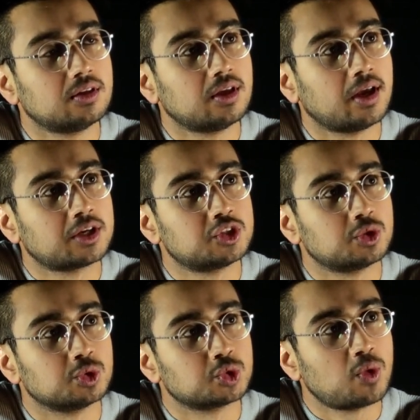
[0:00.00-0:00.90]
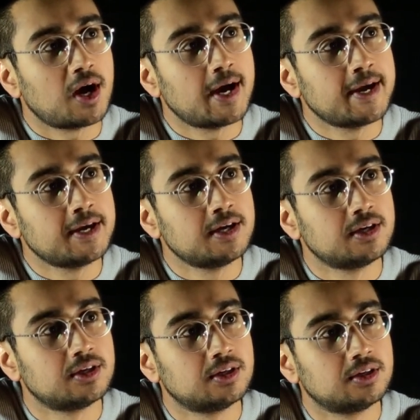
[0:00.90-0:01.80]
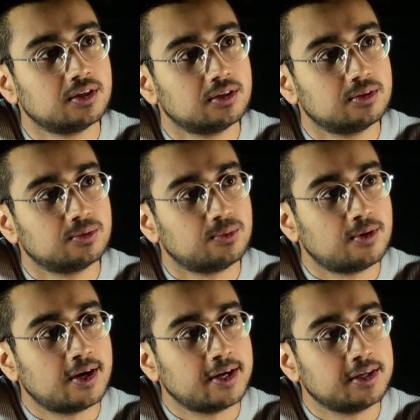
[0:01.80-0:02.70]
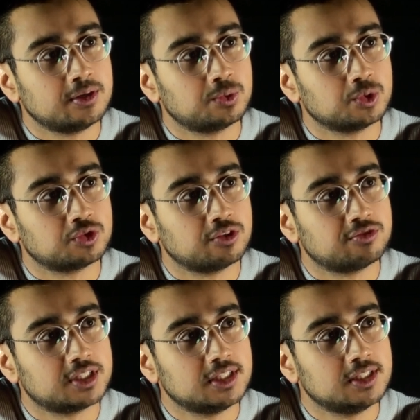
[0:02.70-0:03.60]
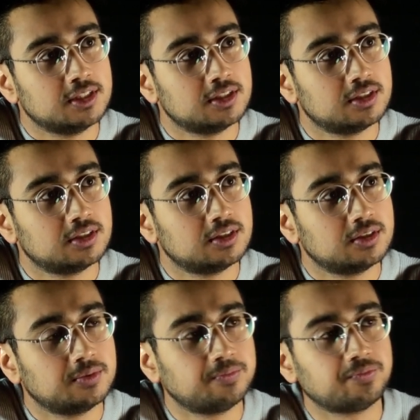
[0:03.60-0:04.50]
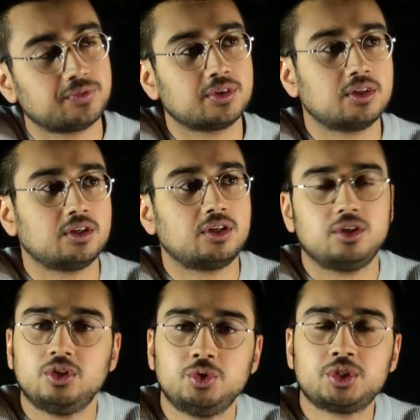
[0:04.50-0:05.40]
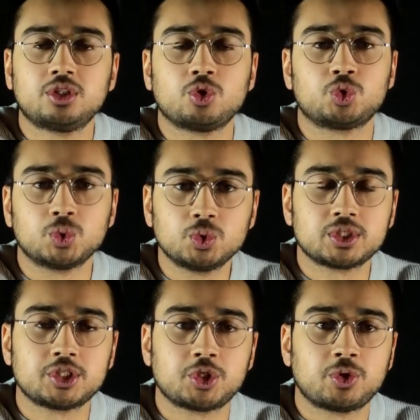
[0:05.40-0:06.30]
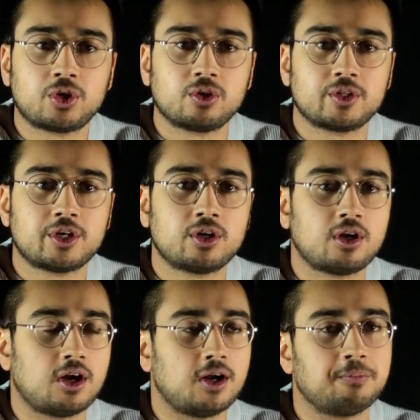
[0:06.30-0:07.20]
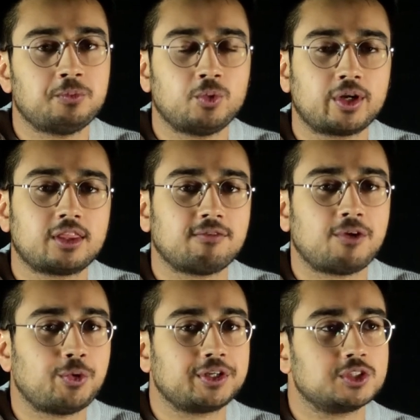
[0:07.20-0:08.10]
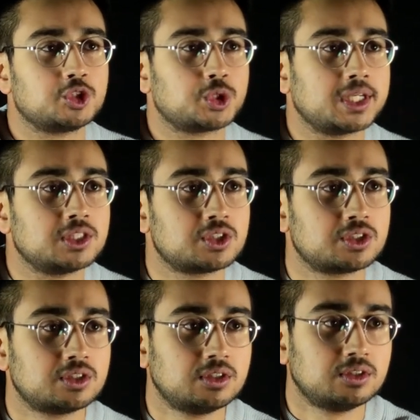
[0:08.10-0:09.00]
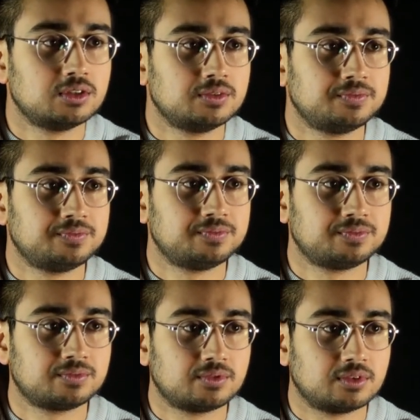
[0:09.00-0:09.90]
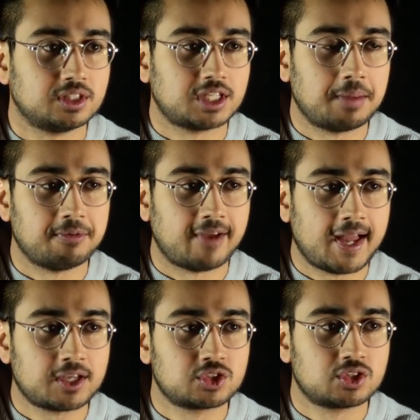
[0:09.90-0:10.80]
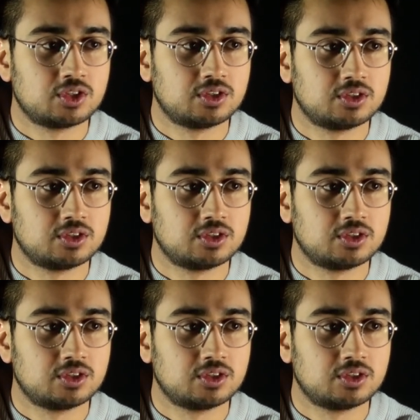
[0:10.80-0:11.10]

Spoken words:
X equals y equals 15. Using those rules I showed earlier, we'll get the following constraints. The type of x